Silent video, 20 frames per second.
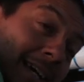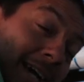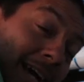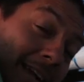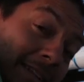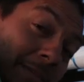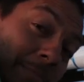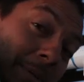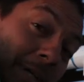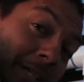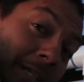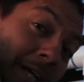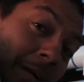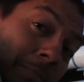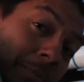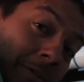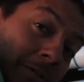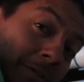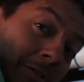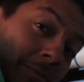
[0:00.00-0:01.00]
That's a big
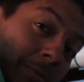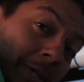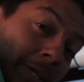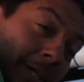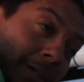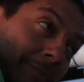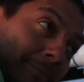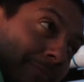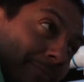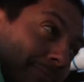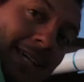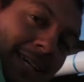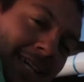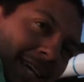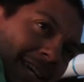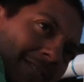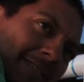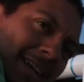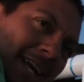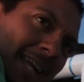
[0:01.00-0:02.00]
temperature swing.
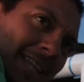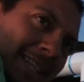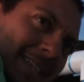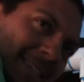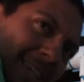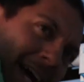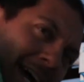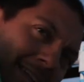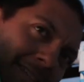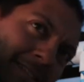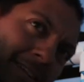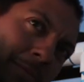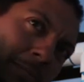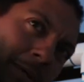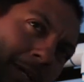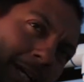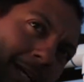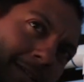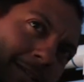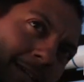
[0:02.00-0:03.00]
Even on these hot
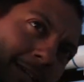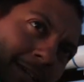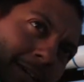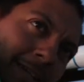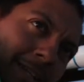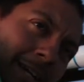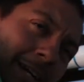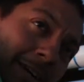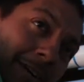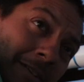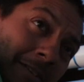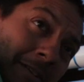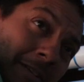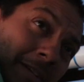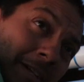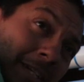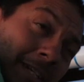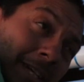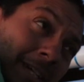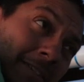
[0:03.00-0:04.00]
summer nights here in the
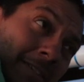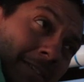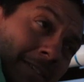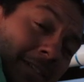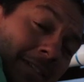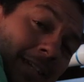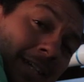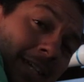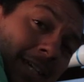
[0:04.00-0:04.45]
Arizona desert,